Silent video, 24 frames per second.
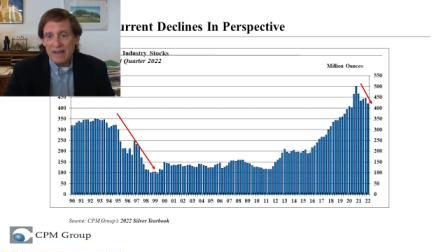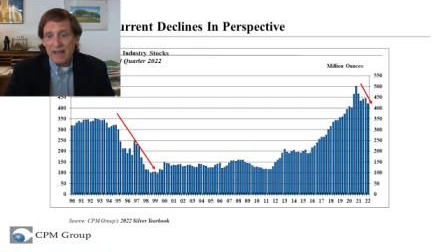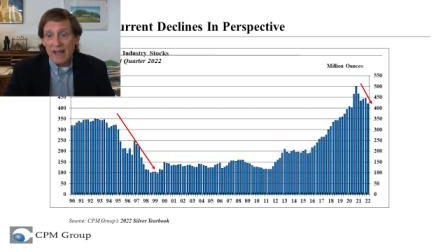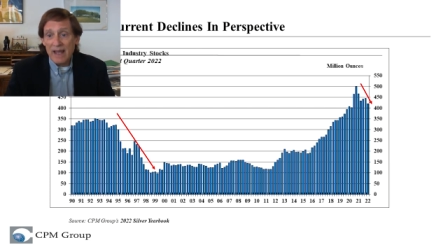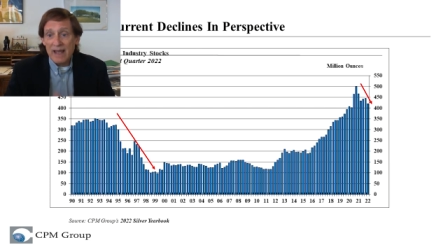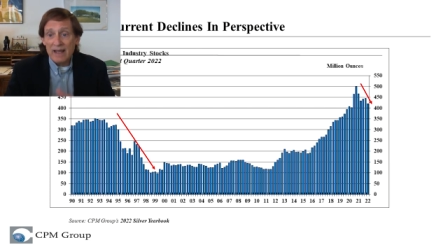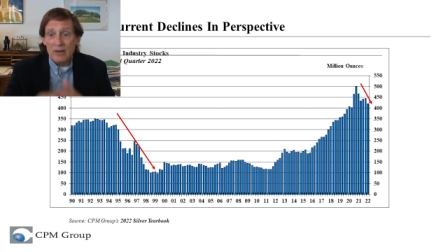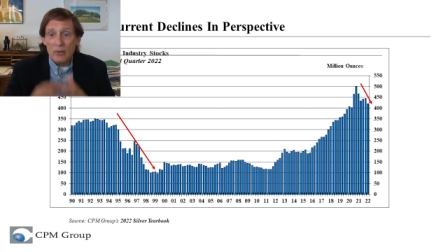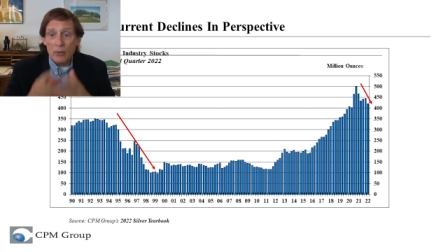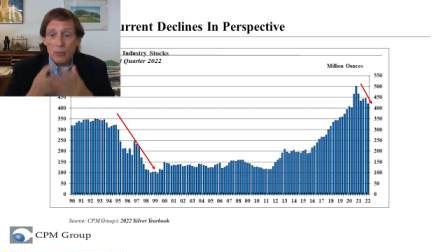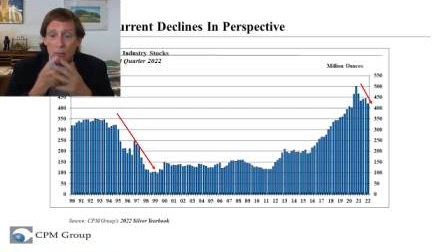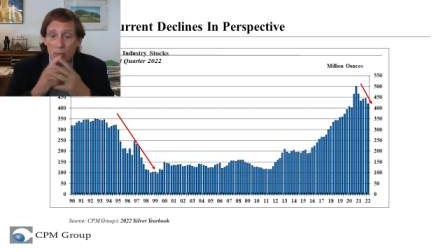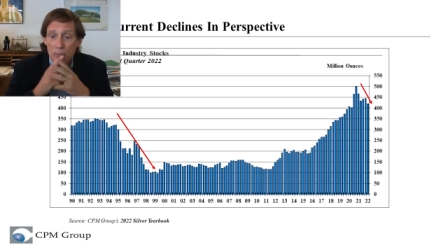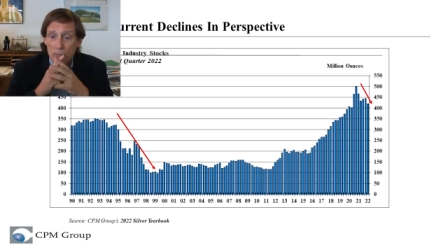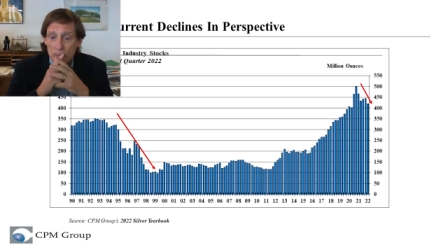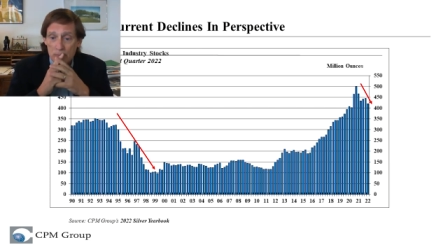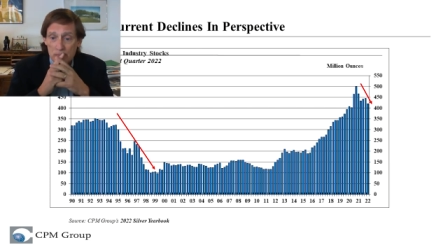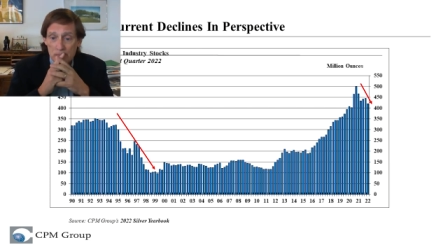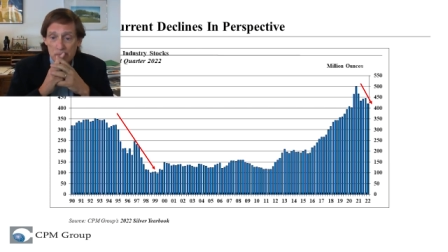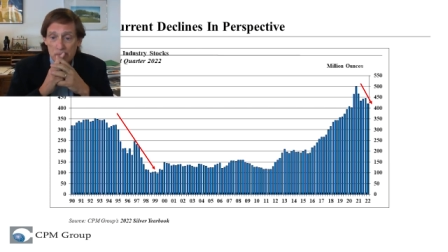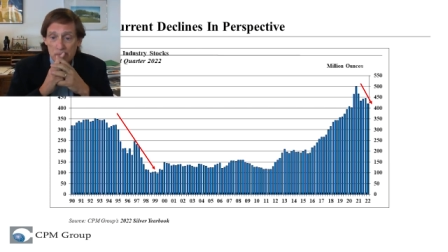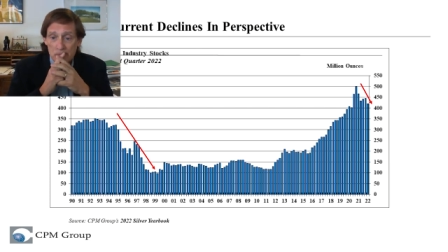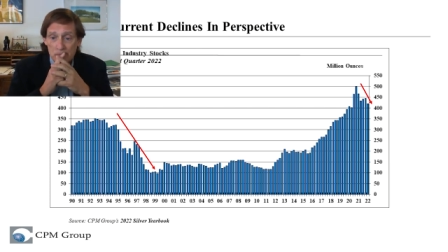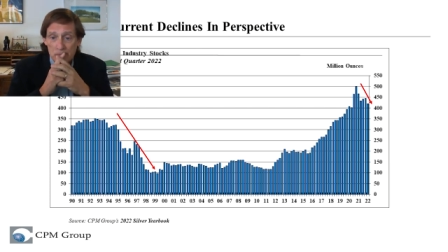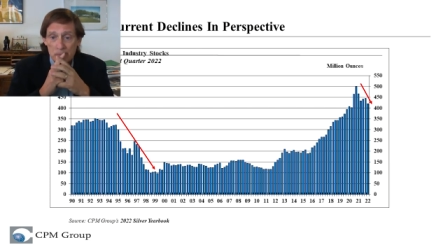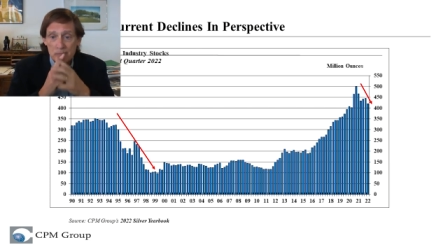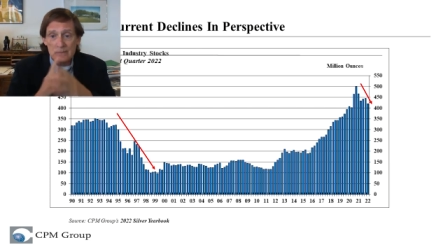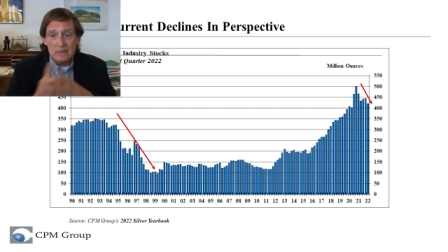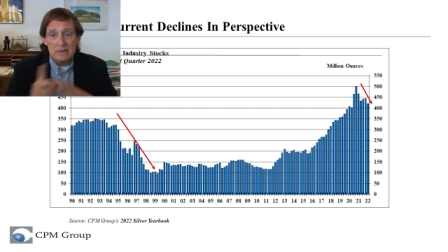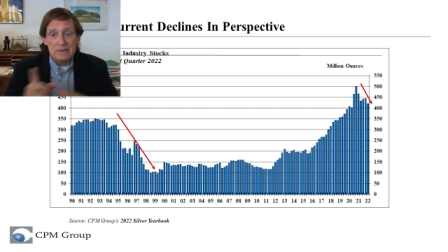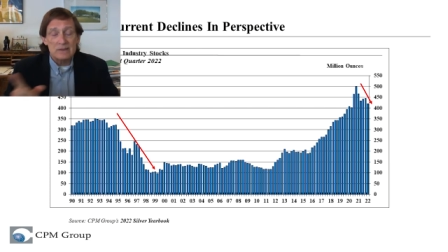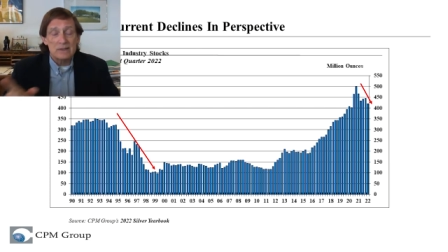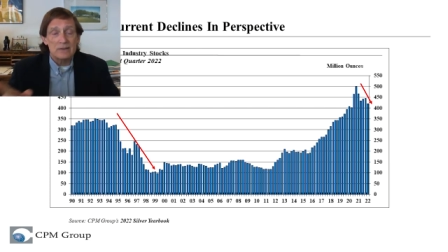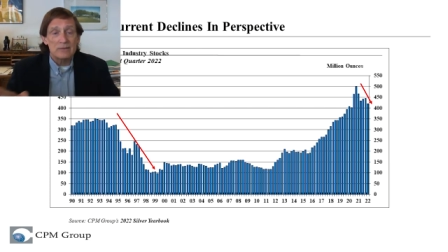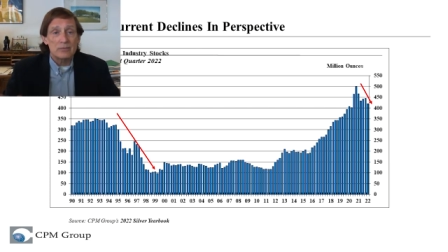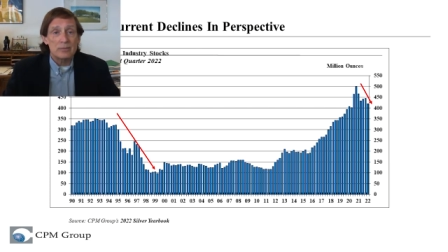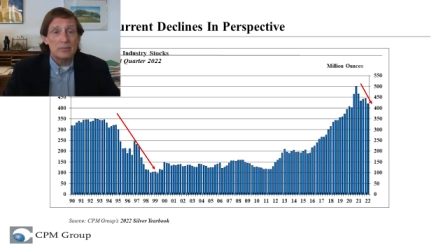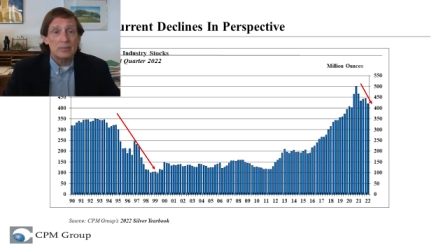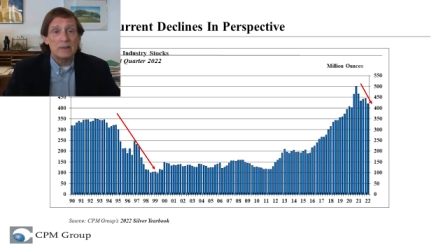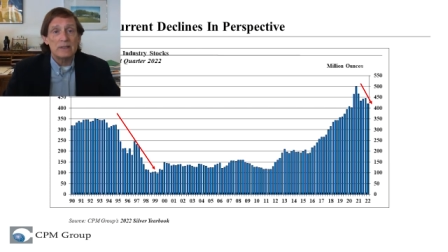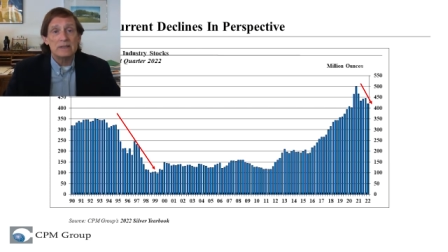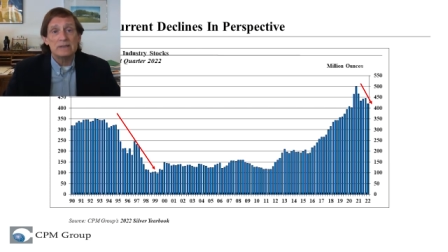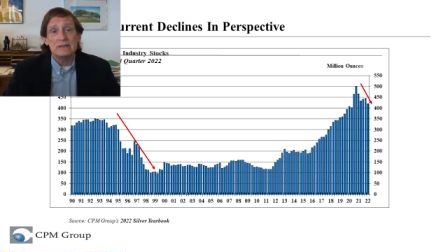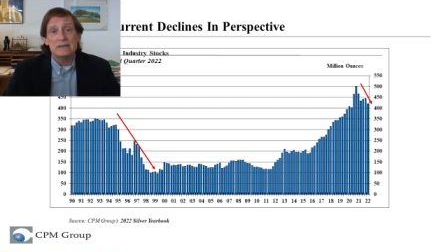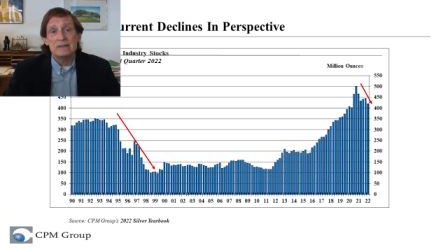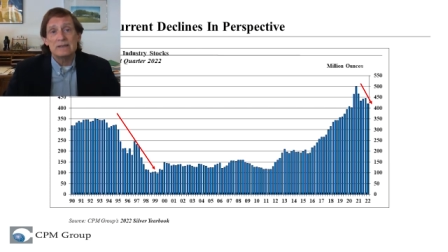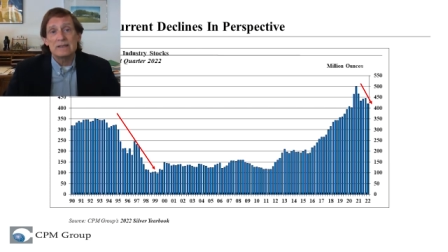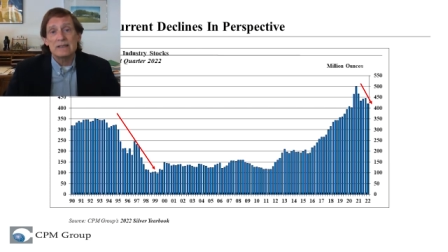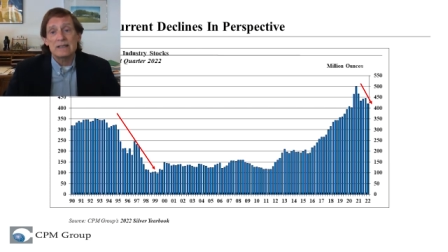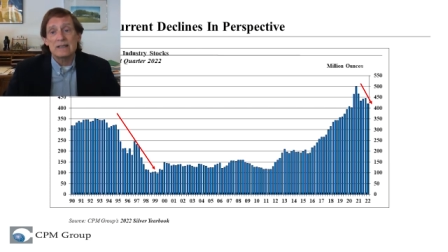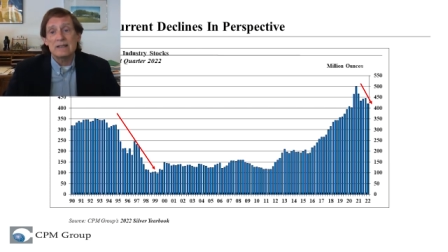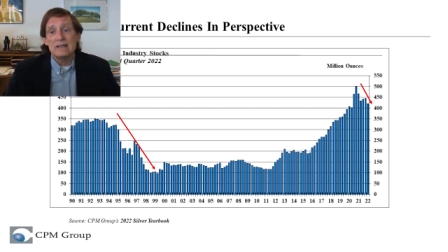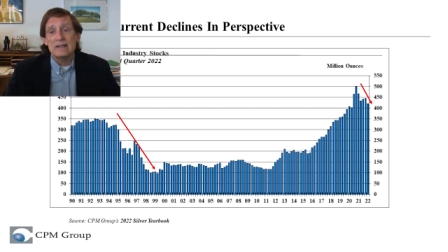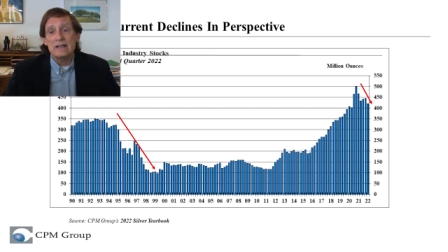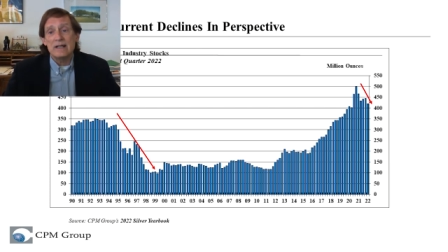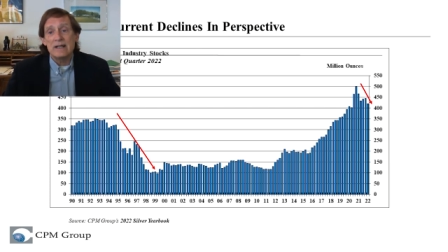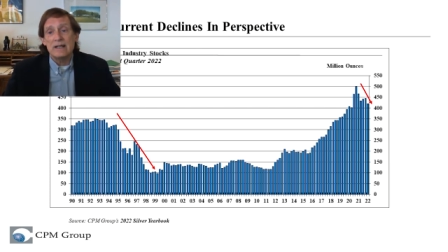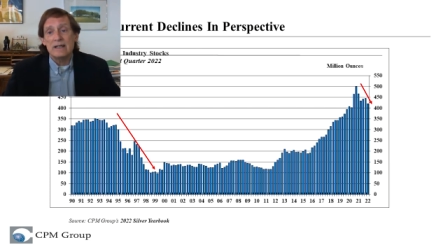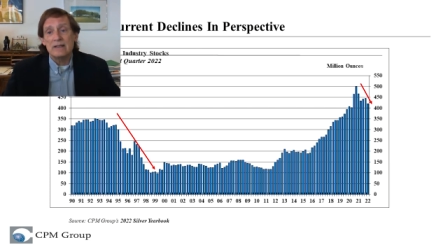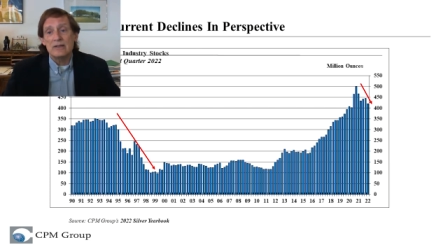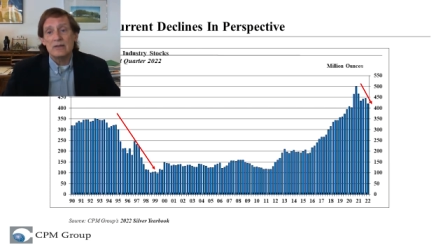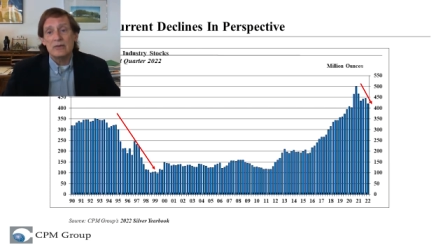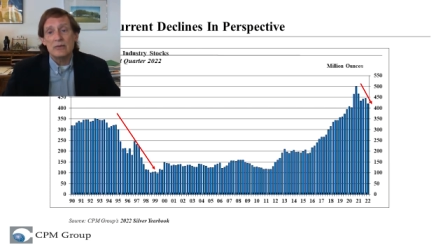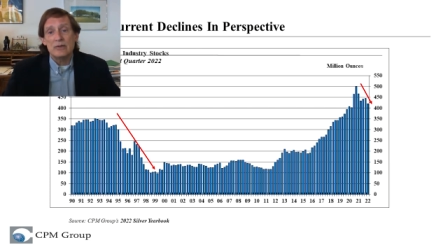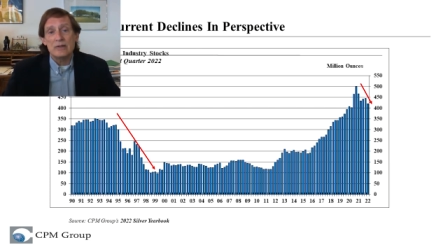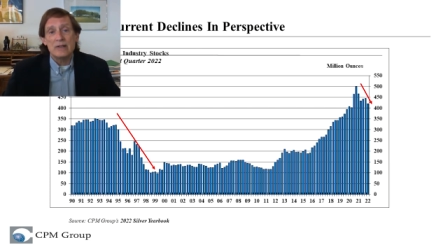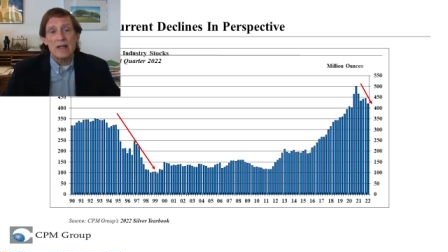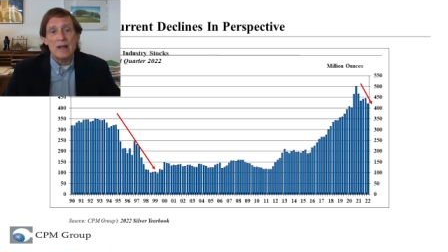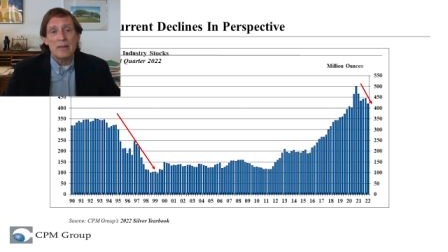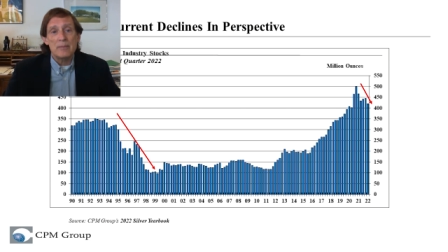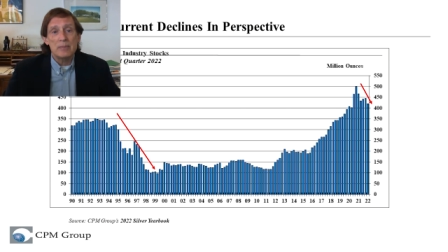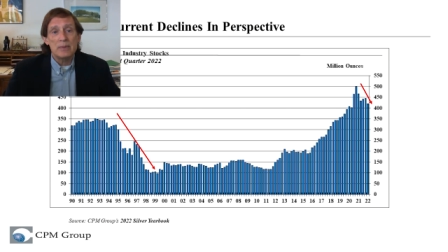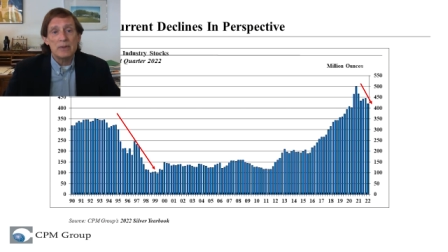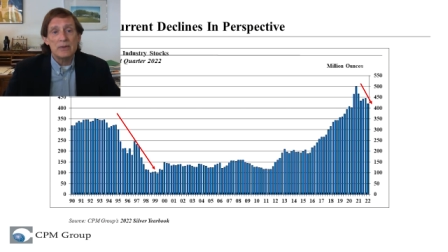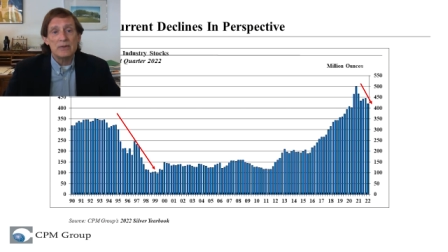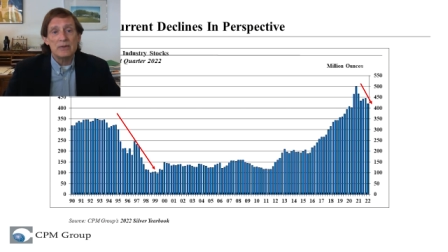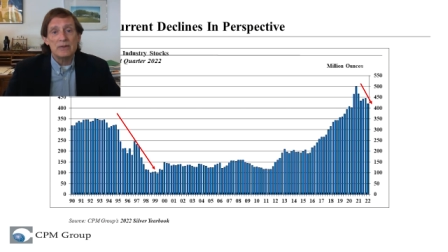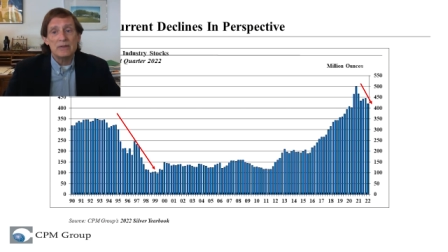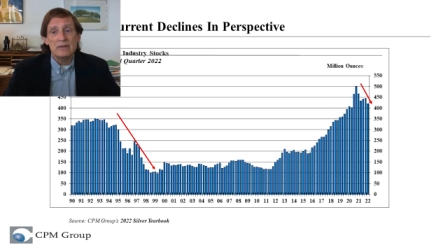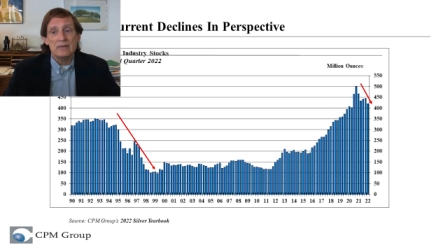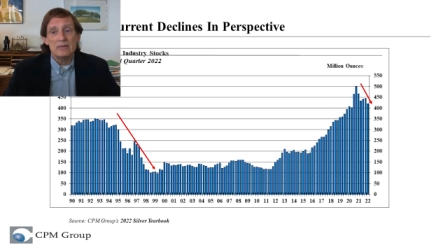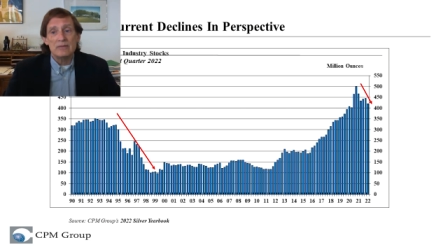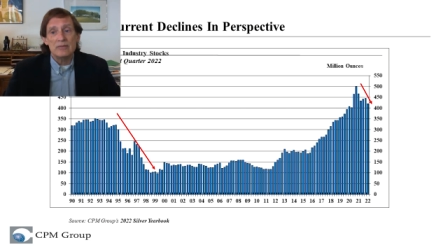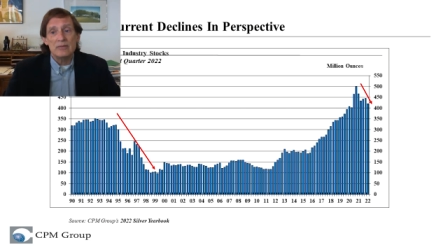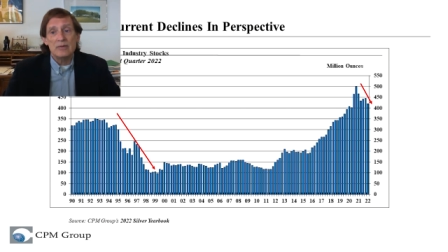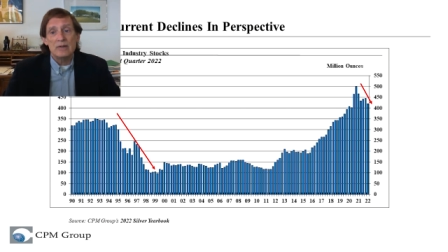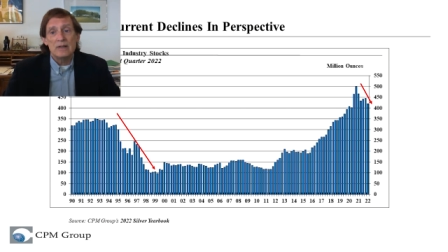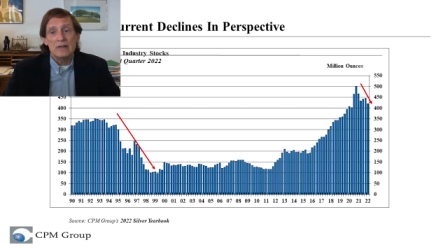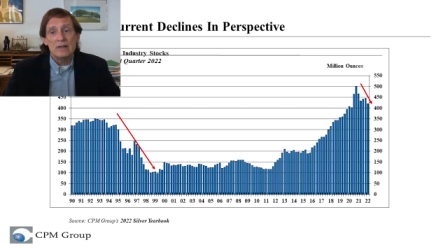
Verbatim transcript: And oh, the silver price has declined during that period of,